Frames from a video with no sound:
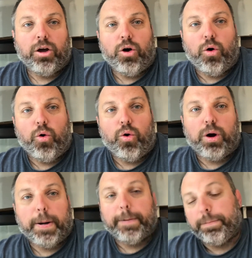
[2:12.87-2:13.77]

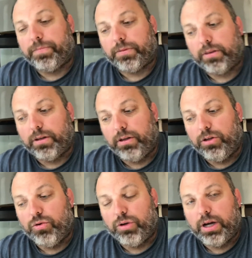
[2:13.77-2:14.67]
Or
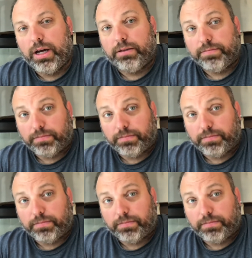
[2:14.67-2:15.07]
you can